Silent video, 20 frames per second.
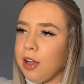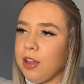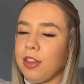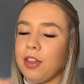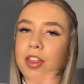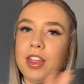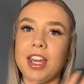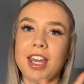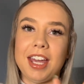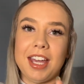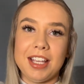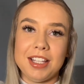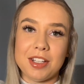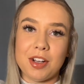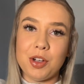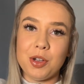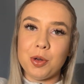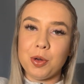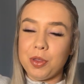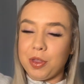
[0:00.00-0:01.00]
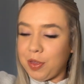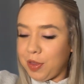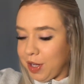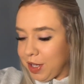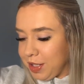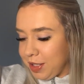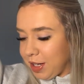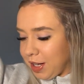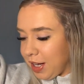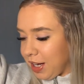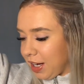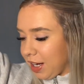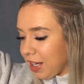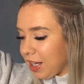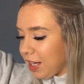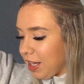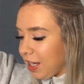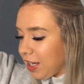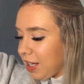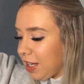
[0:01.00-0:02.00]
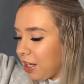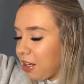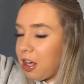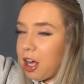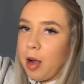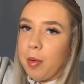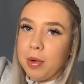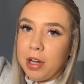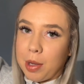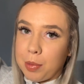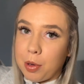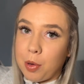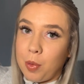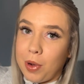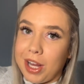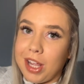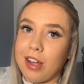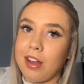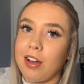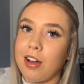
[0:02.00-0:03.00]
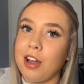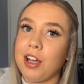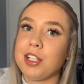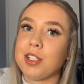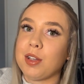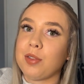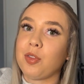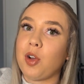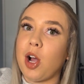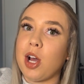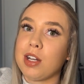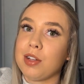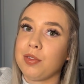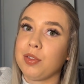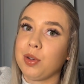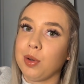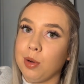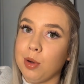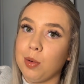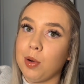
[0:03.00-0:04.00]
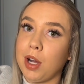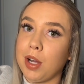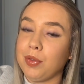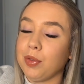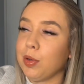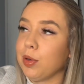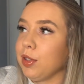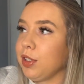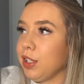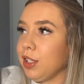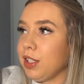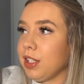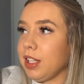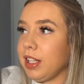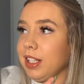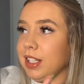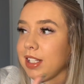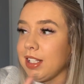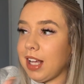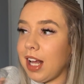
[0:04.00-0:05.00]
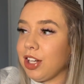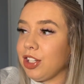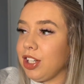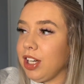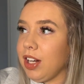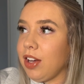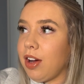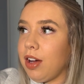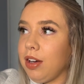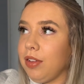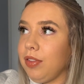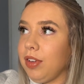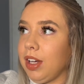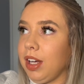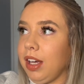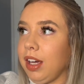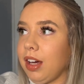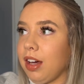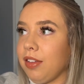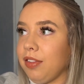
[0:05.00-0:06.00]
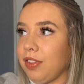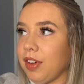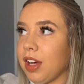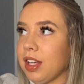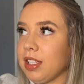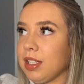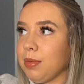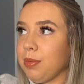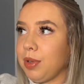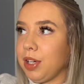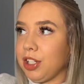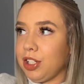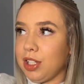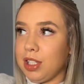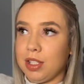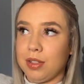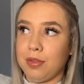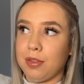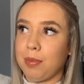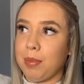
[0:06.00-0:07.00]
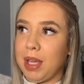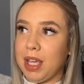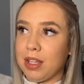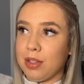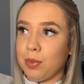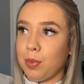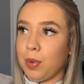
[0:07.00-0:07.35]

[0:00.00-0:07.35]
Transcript: The thing is, I ordered this like coming up a week ago, so I've kind of forgot what I've ordered, so this is actually kind of like a first impressions for me as